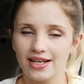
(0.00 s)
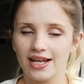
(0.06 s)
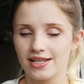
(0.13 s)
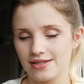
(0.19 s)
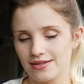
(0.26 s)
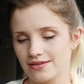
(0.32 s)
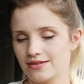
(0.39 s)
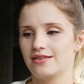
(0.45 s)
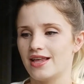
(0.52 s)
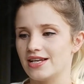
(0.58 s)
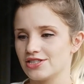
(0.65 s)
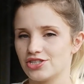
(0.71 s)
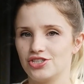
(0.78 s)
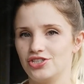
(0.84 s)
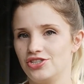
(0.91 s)
Like,
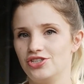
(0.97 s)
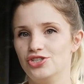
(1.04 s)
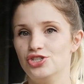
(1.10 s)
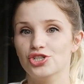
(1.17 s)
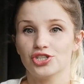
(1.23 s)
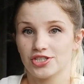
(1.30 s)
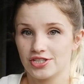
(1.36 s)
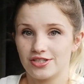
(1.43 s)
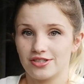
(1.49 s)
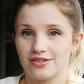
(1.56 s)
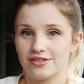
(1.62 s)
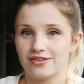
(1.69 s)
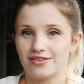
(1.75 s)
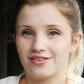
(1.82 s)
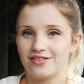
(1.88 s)
that's just
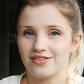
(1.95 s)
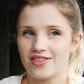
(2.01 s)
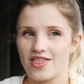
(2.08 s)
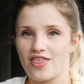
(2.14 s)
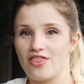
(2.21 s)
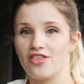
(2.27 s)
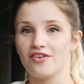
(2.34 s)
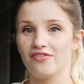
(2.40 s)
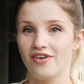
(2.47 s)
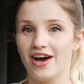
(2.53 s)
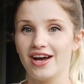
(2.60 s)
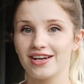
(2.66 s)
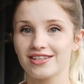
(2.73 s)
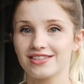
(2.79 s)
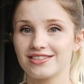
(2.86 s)
the
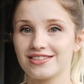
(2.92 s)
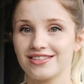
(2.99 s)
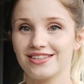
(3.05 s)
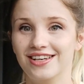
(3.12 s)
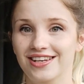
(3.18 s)
facts.